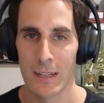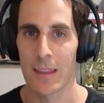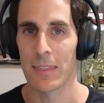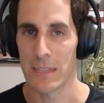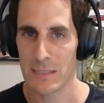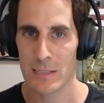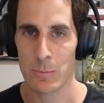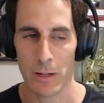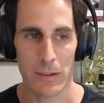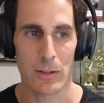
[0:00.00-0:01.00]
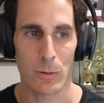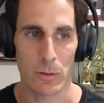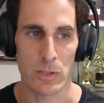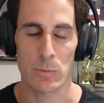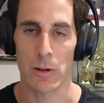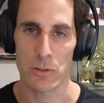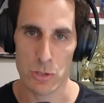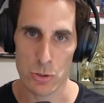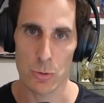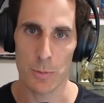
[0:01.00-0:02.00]
This is one of the corners where it's
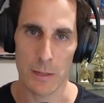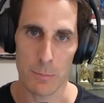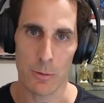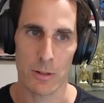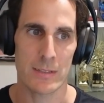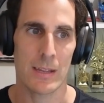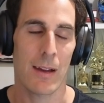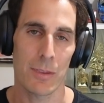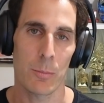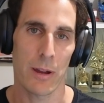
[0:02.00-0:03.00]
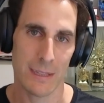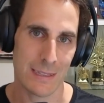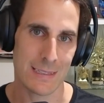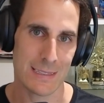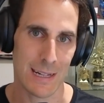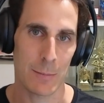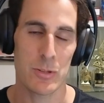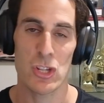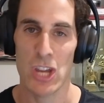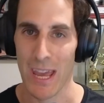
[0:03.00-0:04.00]
super important to have the braking setup
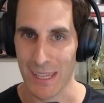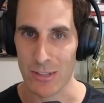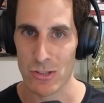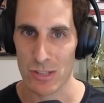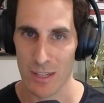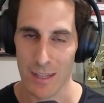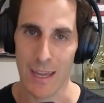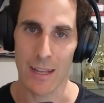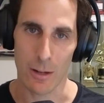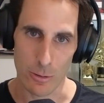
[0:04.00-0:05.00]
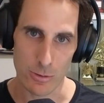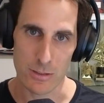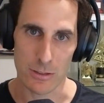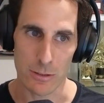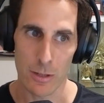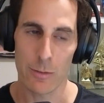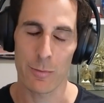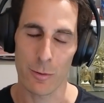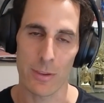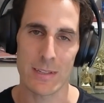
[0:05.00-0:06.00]
changed and altered
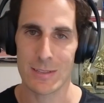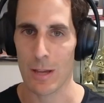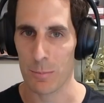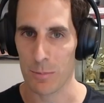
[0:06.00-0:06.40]
for this type of